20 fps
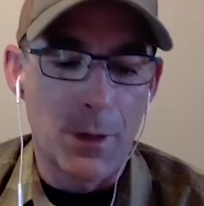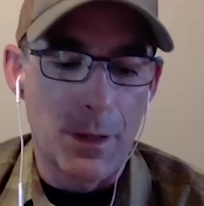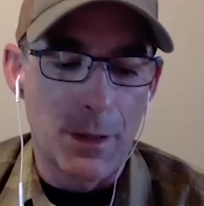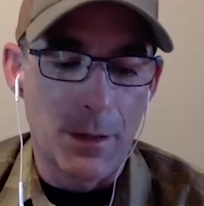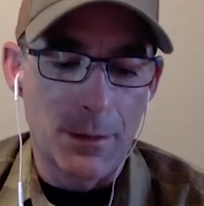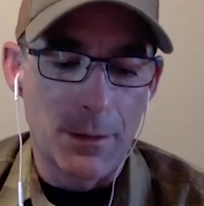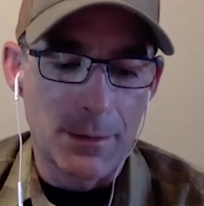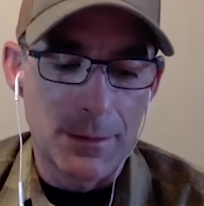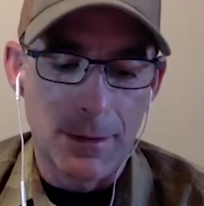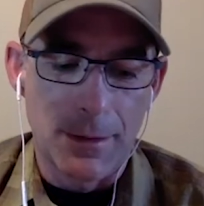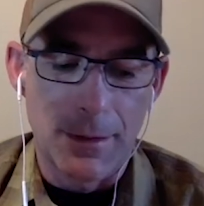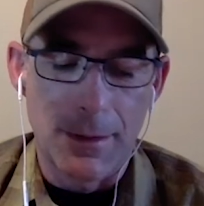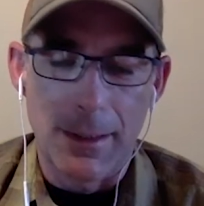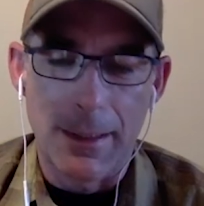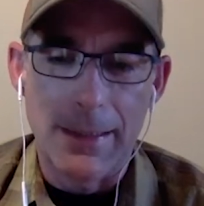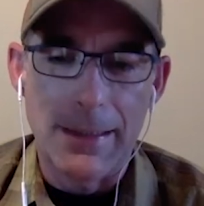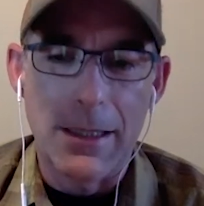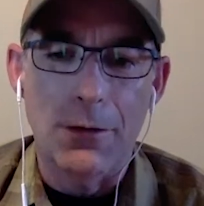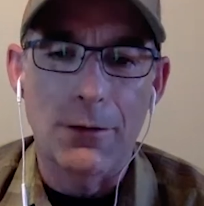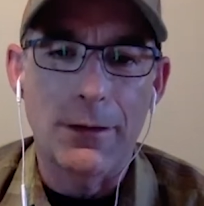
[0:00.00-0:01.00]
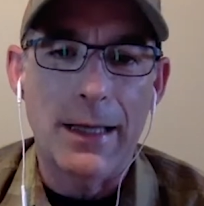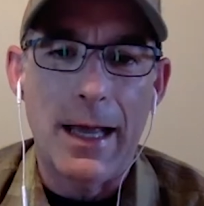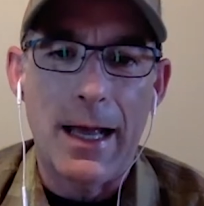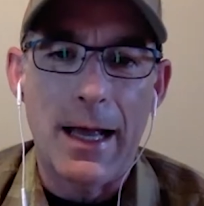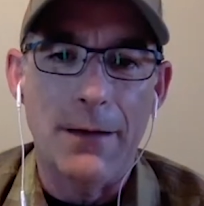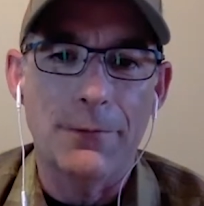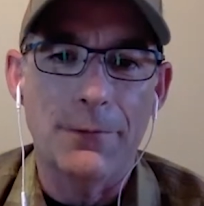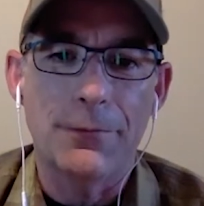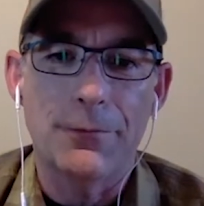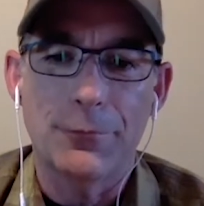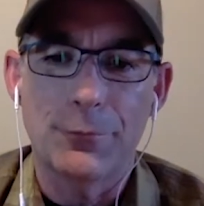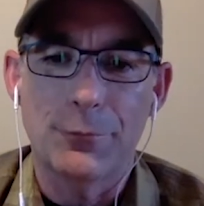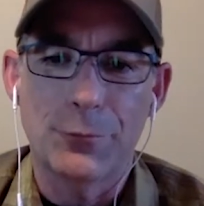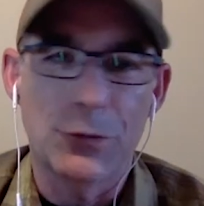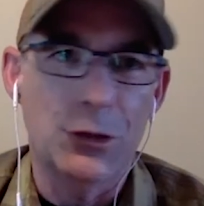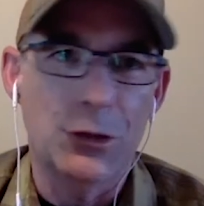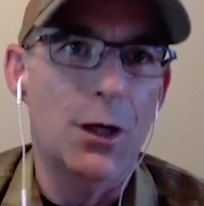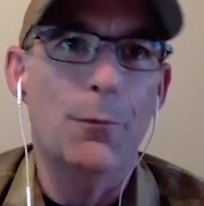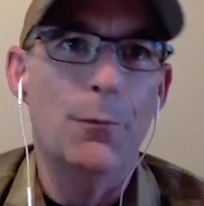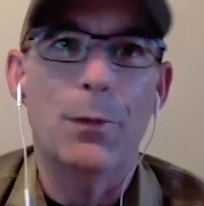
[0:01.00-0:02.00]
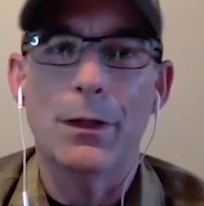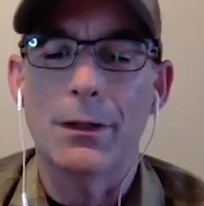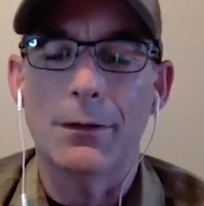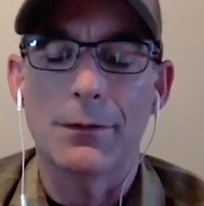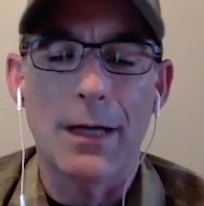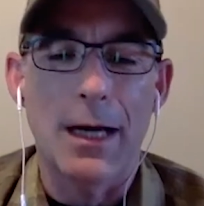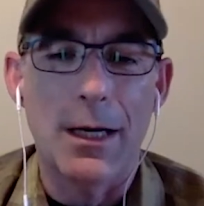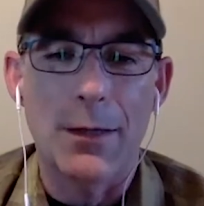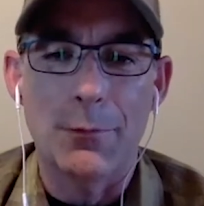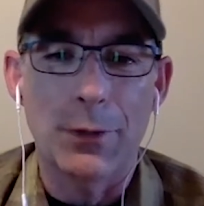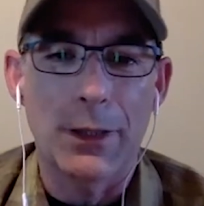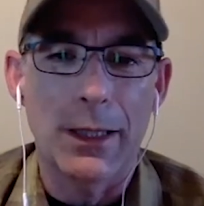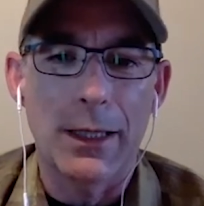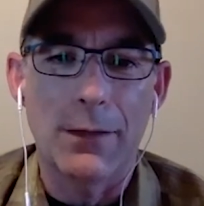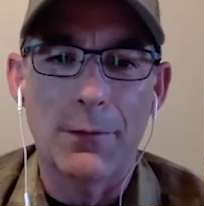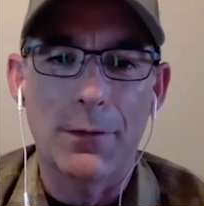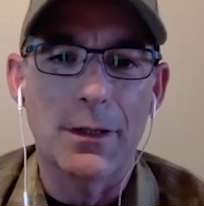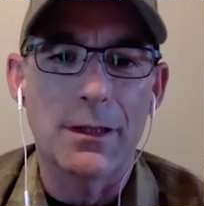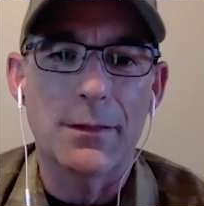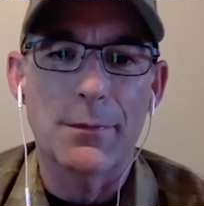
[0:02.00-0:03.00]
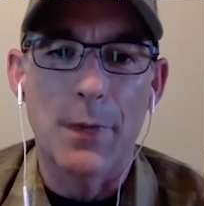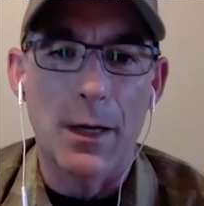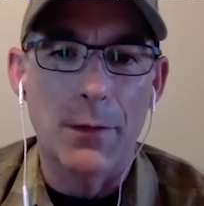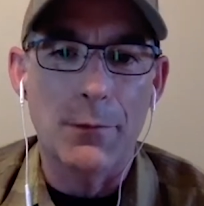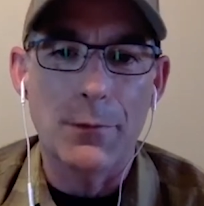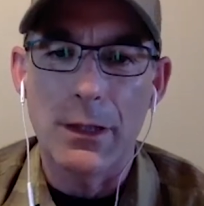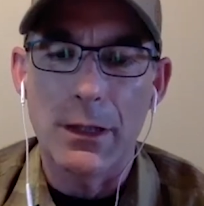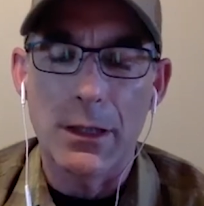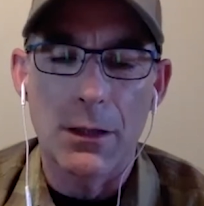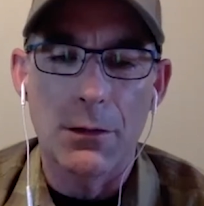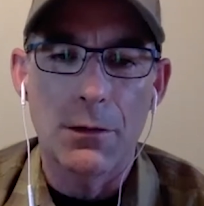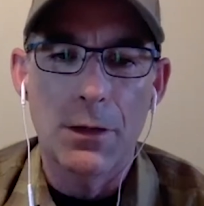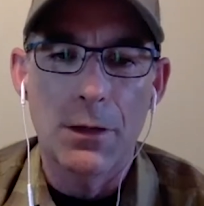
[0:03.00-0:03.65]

Whether it's like an elk calf jumping around playing with his mom,